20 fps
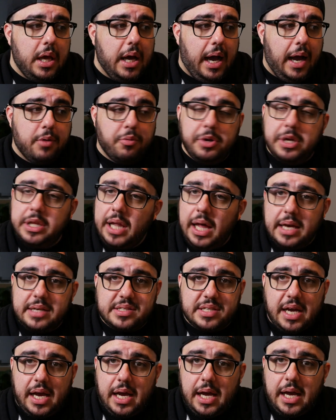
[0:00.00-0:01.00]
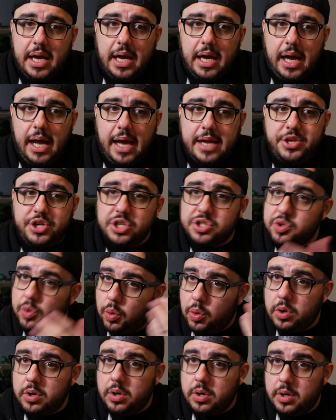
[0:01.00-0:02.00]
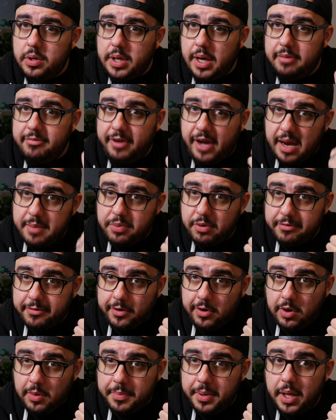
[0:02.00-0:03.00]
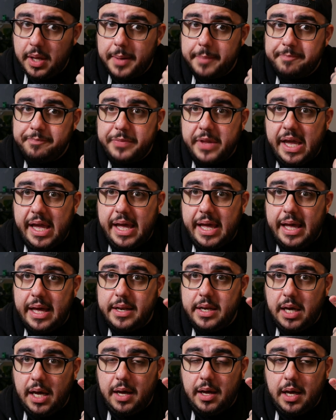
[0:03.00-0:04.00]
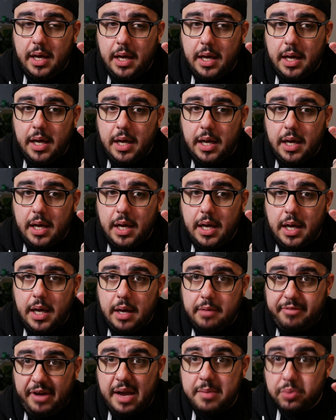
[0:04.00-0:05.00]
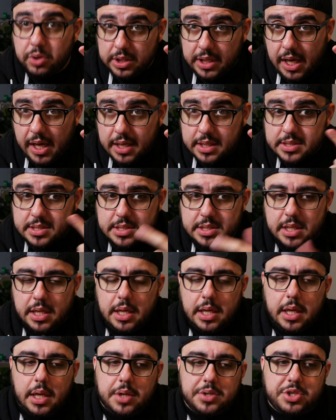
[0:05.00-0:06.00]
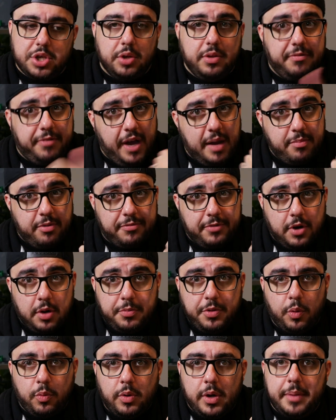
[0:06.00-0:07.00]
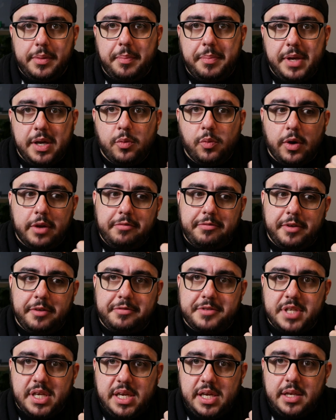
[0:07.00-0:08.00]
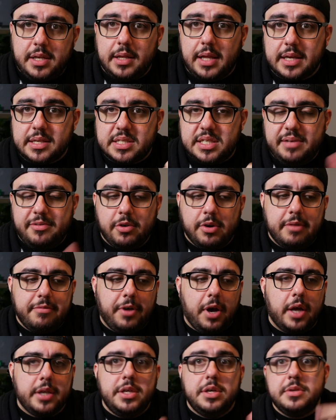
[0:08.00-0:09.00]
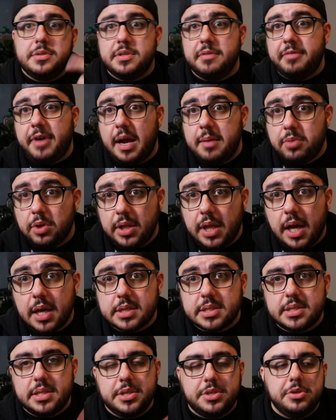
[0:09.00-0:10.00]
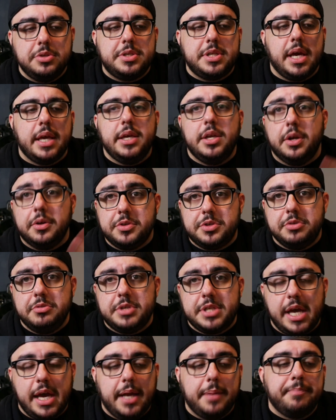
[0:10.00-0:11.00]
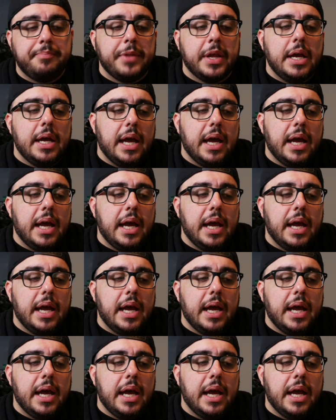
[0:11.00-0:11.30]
I realized I just ordered a Vibroverb and uh, uh, a Vibrolux. So the Vibroverb, the one, the big 115, like Stevie Ray Vaughan used, the Vibrolux, the 210, you know, 210.